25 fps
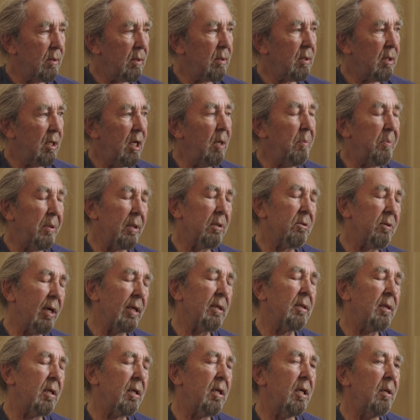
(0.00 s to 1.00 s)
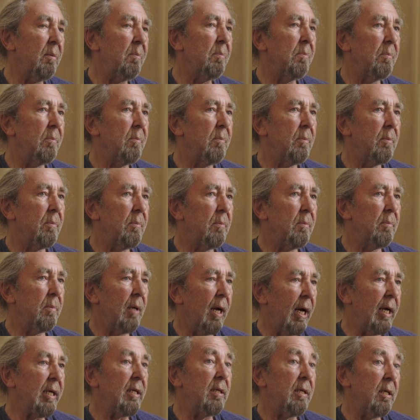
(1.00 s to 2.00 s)
trying to keep
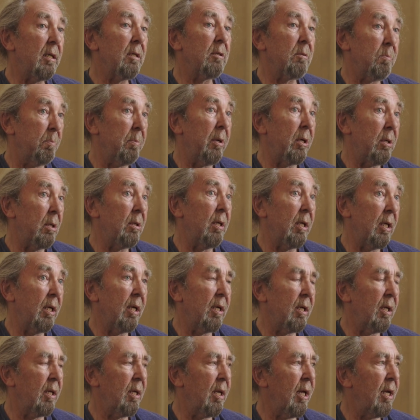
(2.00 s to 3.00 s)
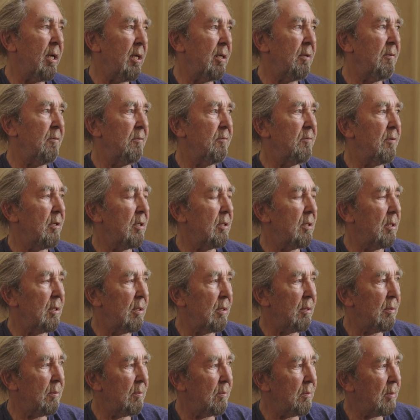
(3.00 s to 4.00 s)
ideas burning and alive.
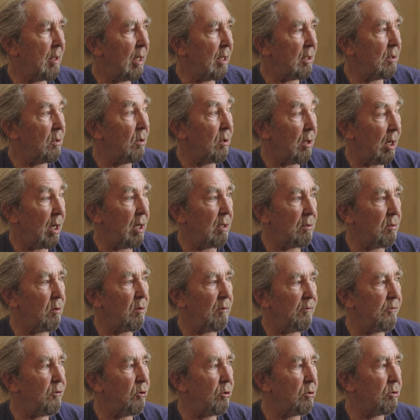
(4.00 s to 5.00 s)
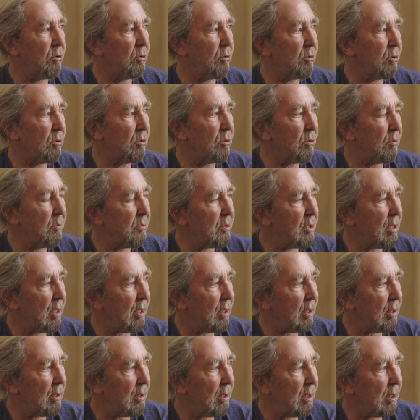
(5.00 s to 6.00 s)
I know a few good groups that
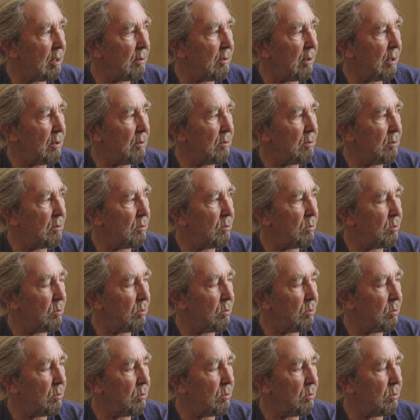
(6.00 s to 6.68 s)
are around,